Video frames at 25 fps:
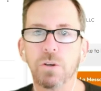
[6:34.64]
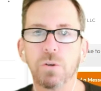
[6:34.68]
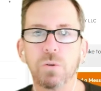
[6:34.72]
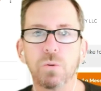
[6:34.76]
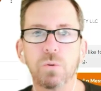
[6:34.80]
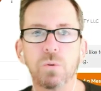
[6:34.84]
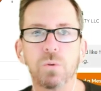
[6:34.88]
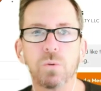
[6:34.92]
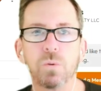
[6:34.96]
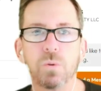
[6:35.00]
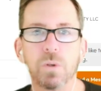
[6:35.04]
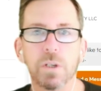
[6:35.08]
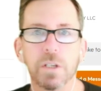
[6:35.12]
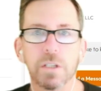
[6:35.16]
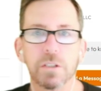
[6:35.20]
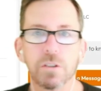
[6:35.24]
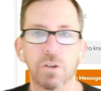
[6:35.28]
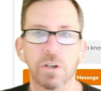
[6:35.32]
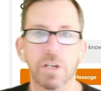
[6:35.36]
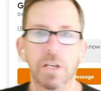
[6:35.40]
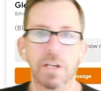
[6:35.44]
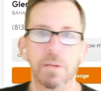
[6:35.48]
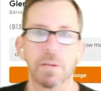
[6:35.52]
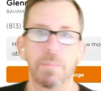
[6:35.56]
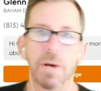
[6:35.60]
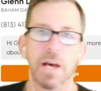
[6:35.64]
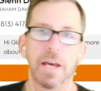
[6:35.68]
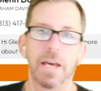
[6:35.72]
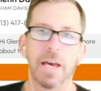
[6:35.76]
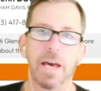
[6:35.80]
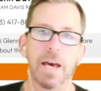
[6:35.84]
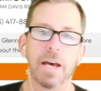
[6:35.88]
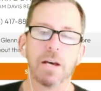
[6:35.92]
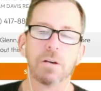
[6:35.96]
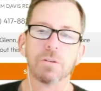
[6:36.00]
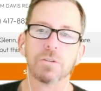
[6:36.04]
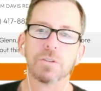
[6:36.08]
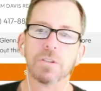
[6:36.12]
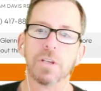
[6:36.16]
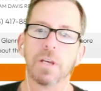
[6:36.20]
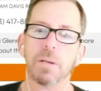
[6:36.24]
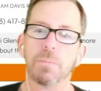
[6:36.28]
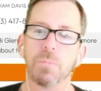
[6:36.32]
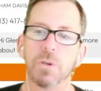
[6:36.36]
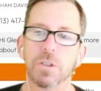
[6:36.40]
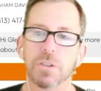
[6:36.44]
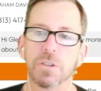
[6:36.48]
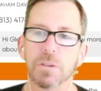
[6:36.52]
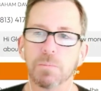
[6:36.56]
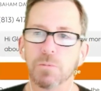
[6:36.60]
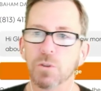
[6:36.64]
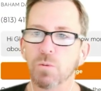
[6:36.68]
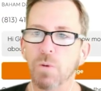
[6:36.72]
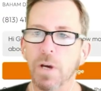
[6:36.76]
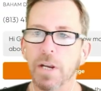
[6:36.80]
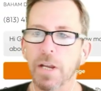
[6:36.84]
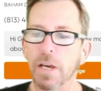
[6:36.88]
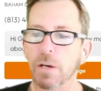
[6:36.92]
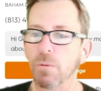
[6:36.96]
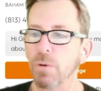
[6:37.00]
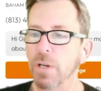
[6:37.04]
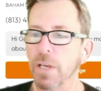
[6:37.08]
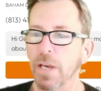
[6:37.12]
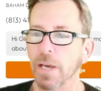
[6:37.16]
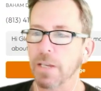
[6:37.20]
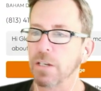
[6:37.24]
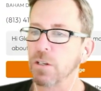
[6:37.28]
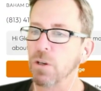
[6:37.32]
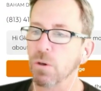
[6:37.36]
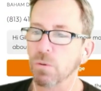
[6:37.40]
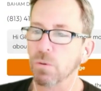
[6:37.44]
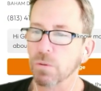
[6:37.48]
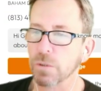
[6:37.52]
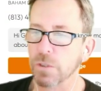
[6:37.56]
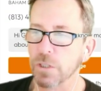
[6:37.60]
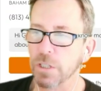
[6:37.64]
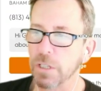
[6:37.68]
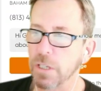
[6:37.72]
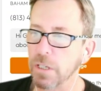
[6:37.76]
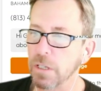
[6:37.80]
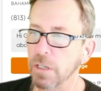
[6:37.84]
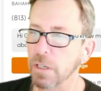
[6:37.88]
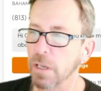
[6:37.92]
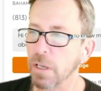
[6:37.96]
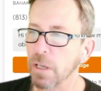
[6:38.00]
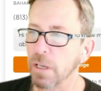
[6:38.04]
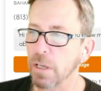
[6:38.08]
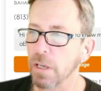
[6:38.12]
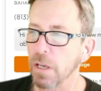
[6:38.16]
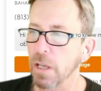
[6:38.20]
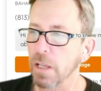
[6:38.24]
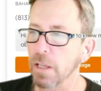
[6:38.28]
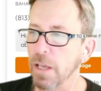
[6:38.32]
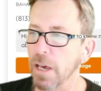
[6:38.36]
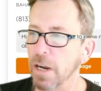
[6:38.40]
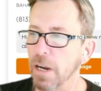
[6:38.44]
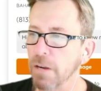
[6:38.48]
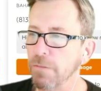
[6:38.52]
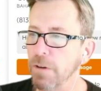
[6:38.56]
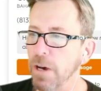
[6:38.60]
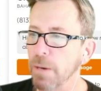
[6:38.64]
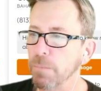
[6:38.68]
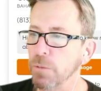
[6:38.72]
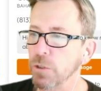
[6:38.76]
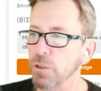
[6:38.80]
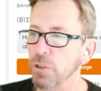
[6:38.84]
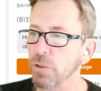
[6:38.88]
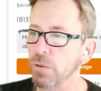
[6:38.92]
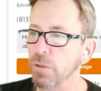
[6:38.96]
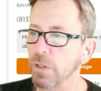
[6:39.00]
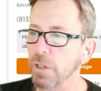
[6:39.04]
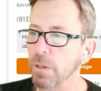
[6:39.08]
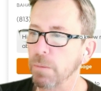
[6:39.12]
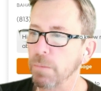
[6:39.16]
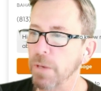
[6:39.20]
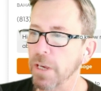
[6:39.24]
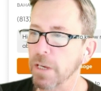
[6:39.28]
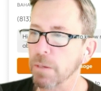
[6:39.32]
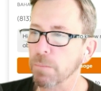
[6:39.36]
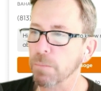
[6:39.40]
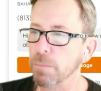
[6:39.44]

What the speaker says: who is looking to buy a house and put some sweat equity. I don't see a lot of opportunity to make